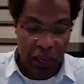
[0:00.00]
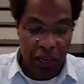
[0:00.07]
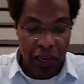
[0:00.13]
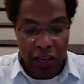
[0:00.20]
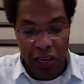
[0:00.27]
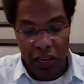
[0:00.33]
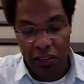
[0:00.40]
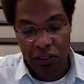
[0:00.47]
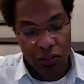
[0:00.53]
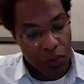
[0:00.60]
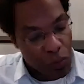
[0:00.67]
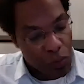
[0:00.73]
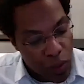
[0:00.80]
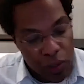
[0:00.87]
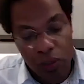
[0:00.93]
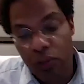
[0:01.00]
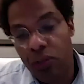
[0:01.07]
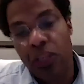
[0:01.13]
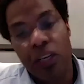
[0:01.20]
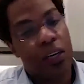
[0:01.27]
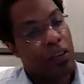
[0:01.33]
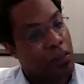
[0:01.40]
It's what do you
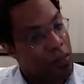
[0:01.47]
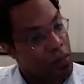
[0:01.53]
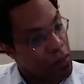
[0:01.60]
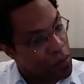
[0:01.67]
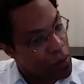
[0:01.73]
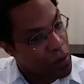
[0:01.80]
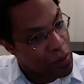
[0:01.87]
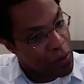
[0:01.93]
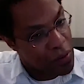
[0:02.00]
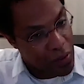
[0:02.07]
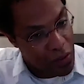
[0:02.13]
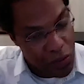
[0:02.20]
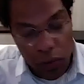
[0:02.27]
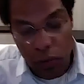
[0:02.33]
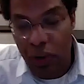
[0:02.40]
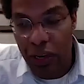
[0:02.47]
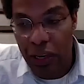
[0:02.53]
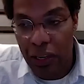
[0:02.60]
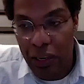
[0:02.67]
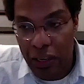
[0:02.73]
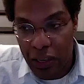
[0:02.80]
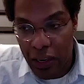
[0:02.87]
need? How are things going?
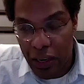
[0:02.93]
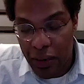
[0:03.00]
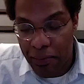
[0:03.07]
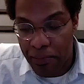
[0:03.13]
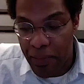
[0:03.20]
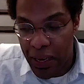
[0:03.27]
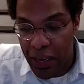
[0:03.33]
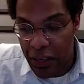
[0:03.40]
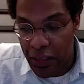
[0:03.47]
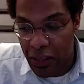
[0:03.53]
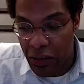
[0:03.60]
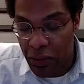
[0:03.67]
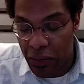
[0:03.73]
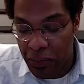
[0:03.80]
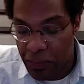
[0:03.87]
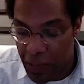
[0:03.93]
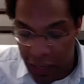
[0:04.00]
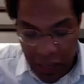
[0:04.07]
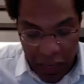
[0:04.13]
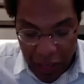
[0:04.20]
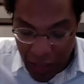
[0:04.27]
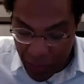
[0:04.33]
And
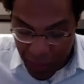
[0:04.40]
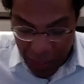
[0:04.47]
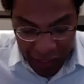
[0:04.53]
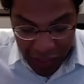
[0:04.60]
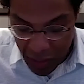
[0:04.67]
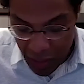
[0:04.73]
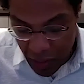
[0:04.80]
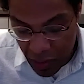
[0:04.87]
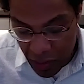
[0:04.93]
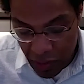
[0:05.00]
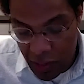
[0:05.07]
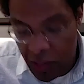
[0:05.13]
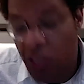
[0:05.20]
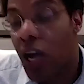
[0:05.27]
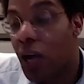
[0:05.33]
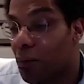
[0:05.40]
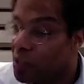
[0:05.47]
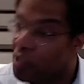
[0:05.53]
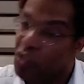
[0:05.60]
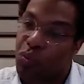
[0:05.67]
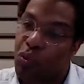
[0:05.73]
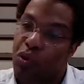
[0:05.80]
then basically the
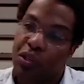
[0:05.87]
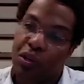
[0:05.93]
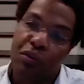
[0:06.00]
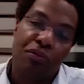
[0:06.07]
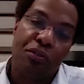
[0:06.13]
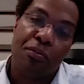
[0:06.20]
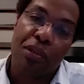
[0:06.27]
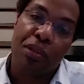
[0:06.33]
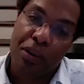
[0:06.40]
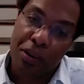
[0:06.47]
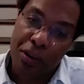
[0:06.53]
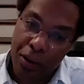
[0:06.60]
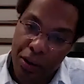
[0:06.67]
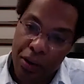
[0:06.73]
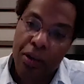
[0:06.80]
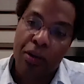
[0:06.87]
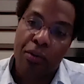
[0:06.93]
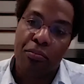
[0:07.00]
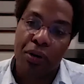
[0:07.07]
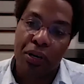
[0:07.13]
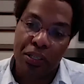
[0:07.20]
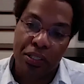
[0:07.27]
timeline is worked out from there.
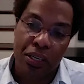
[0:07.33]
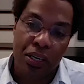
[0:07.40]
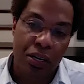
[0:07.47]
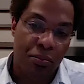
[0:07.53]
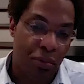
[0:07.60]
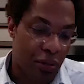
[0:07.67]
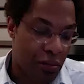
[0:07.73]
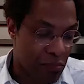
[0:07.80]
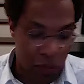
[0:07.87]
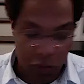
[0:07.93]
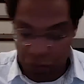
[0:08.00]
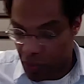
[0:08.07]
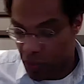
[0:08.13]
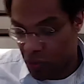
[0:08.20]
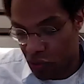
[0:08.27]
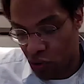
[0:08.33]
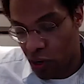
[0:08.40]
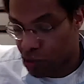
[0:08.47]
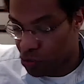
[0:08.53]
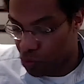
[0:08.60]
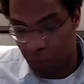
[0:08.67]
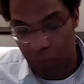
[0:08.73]
But the
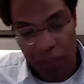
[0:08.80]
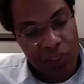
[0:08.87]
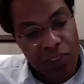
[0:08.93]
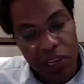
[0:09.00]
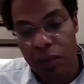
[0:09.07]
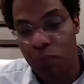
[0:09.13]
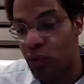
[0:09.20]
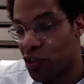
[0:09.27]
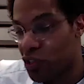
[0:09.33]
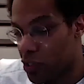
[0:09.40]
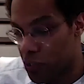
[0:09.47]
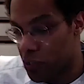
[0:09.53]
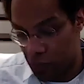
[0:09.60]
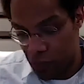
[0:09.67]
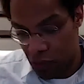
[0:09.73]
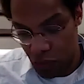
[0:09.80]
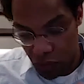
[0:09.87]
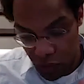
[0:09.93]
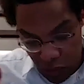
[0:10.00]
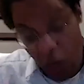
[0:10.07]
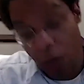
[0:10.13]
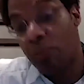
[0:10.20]
structure would be the same, which is you
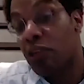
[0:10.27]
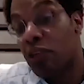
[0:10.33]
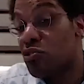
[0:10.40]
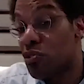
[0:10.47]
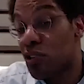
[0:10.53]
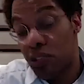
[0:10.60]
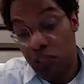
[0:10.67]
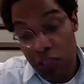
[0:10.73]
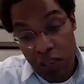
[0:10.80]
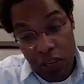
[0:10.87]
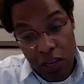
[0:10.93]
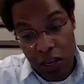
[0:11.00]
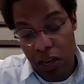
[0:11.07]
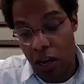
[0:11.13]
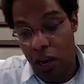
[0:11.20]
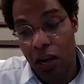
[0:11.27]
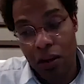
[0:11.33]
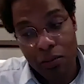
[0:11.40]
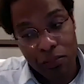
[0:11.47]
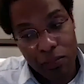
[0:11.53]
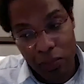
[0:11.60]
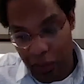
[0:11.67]
stop interest.
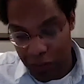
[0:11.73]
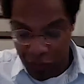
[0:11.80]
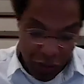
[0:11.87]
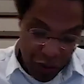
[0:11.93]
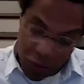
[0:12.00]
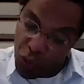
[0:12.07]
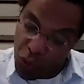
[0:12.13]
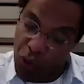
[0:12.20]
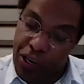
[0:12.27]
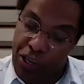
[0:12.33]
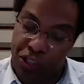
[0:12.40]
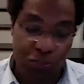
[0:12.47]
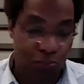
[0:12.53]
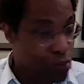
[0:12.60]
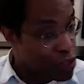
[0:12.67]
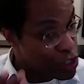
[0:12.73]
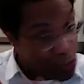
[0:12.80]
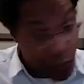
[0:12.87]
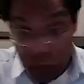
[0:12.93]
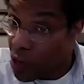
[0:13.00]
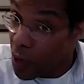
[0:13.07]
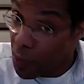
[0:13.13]
If you're in a mortgage,
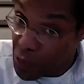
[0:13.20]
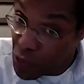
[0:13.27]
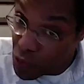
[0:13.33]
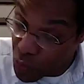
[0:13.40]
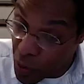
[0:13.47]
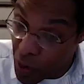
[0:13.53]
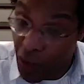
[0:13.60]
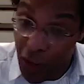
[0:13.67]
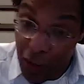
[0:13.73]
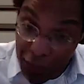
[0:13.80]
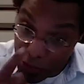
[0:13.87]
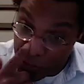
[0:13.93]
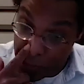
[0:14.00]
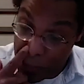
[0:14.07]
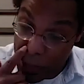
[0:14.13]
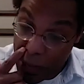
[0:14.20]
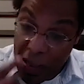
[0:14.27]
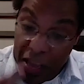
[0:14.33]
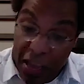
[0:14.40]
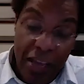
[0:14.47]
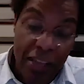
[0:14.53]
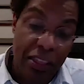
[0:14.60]
principal stops as well, obviously.
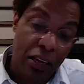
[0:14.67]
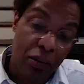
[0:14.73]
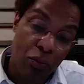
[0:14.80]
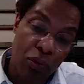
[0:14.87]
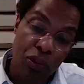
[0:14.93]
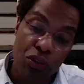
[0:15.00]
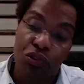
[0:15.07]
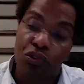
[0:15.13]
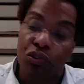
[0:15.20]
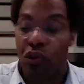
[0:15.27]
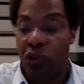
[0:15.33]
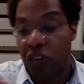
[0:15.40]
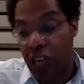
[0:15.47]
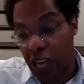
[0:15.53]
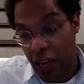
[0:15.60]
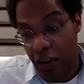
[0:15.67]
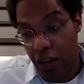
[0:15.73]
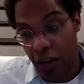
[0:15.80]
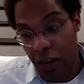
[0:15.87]
And then when you start again,